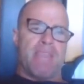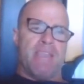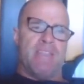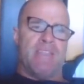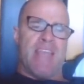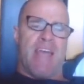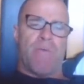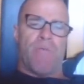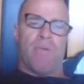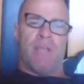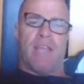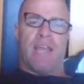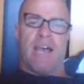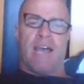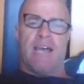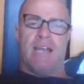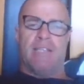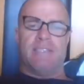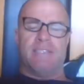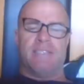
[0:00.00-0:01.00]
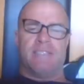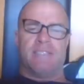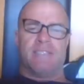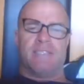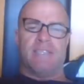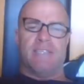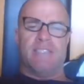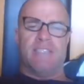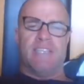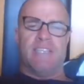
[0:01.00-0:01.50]
in that
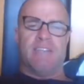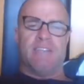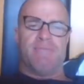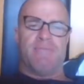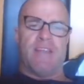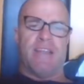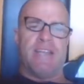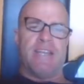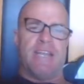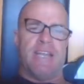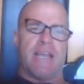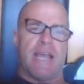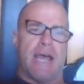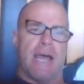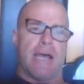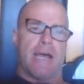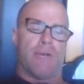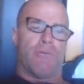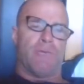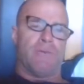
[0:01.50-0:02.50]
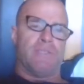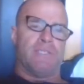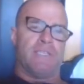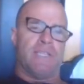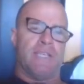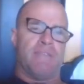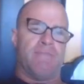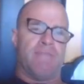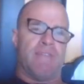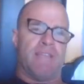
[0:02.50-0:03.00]
regards? Is he defending hard, or is
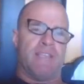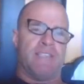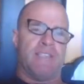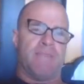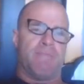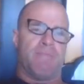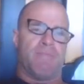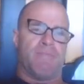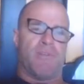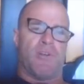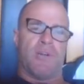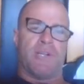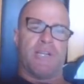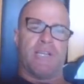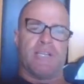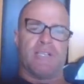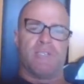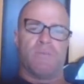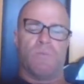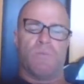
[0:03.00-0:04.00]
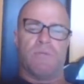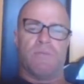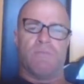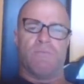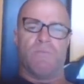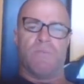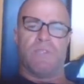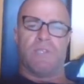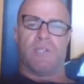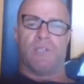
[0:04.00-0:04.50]
he providing us
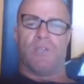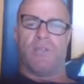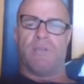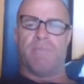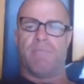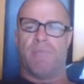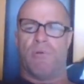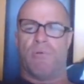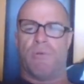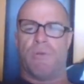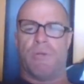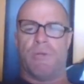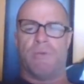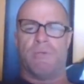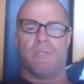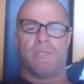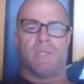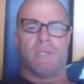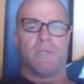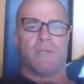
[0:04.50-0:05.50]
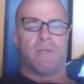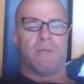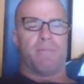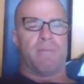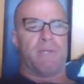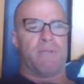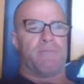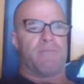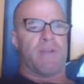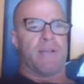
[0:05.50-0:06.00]
with clean ball use and a
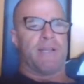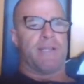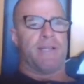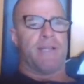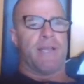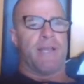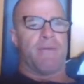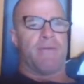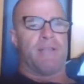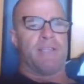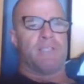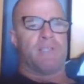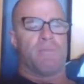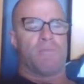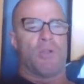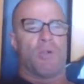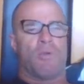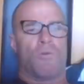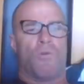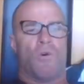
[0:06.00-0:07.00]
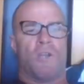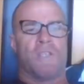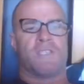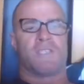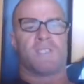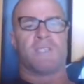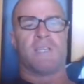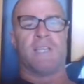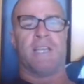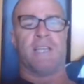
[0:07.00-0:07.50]
bit of run and carry? So I'm not
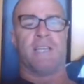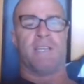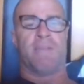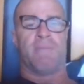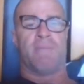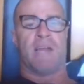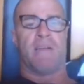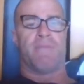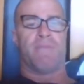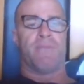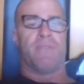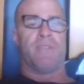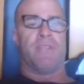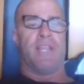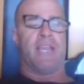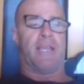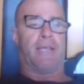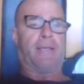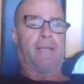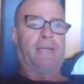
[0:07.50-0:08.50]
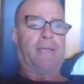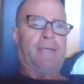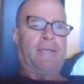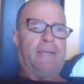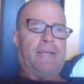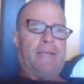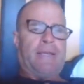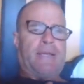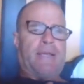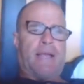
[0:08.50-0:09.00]
quite seeing at the moment with Nick.
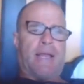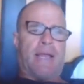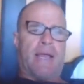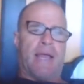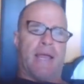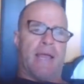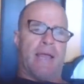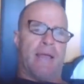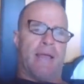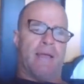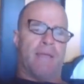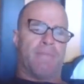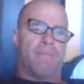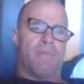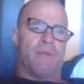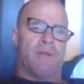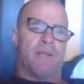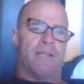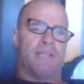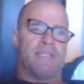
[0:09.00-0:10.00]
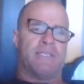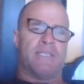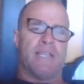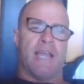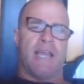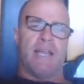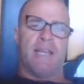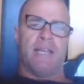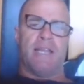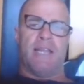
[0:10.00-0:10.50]
I
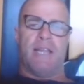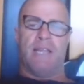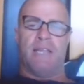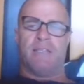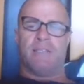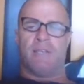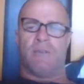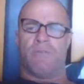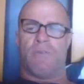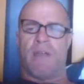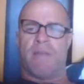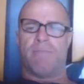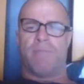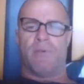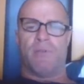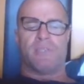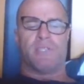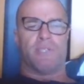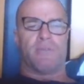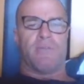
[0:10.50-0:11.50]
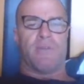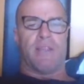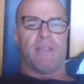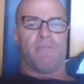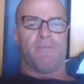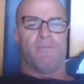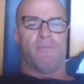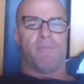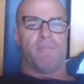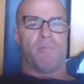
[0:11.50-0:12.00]
understand he's a great person
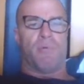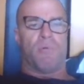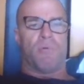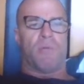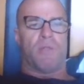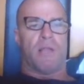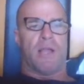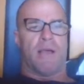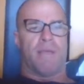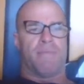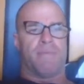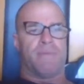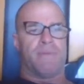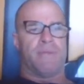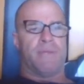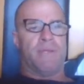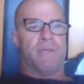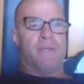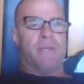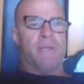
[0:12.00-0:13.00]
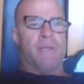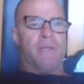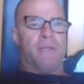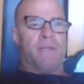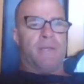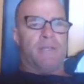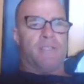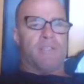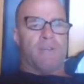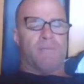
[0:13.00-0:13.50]
around the football club, and
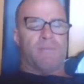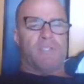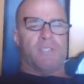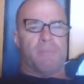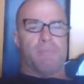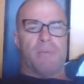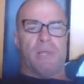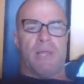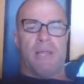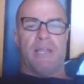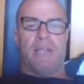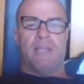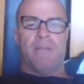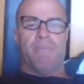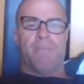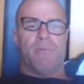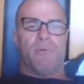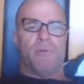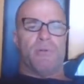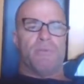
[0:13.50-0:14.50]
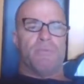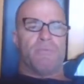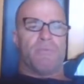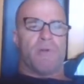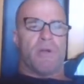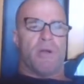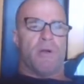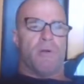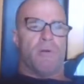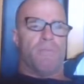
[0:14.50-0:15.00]
he's obviously playing an important
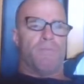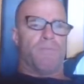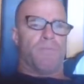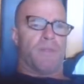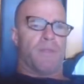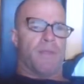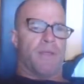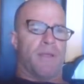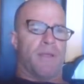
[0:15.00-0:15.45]
role